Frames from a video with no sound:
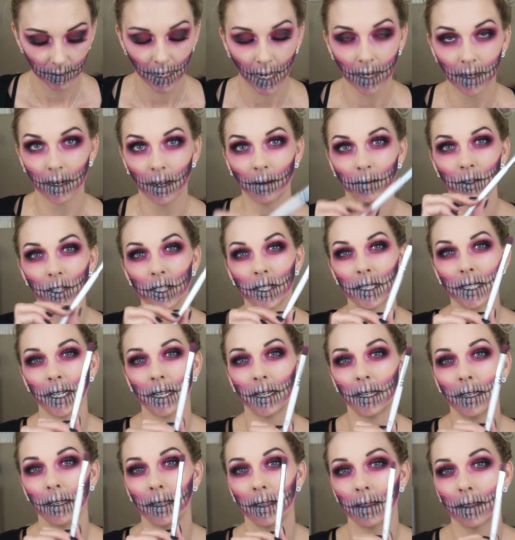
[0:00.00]
I'm just
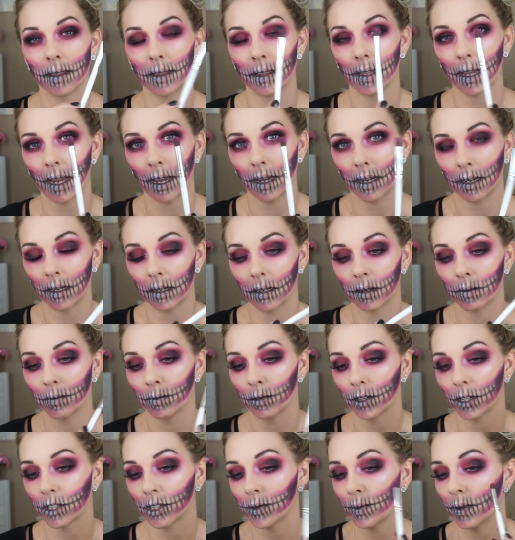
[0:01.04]
taking that
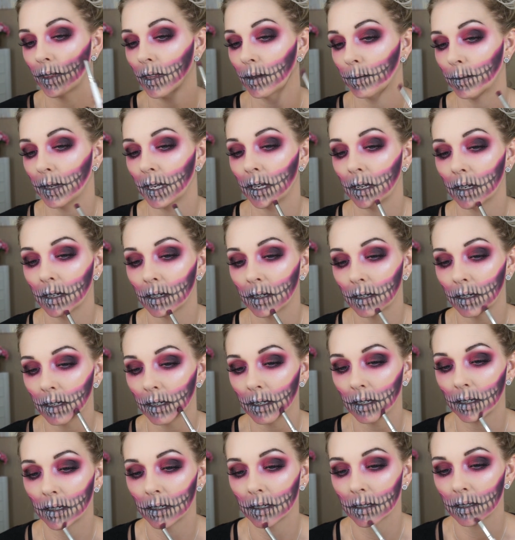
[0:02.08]
brush with the pink on it
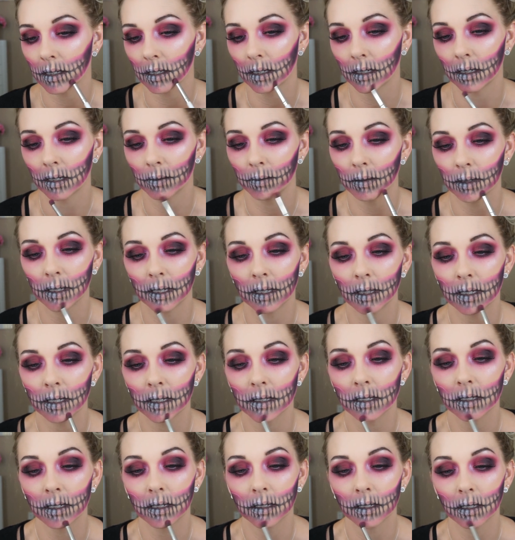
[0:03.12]
and just going to blend this
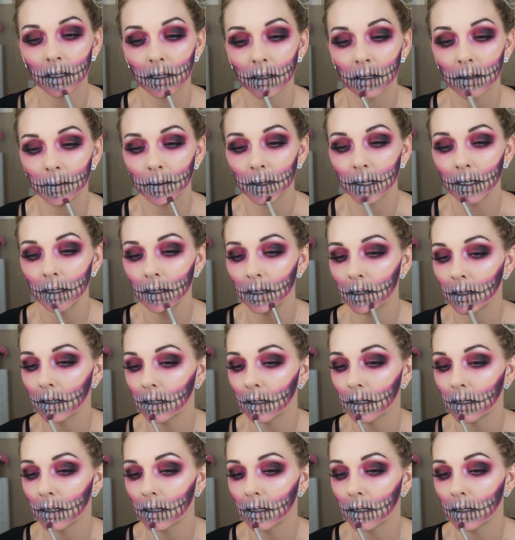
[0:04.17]
in a little bit.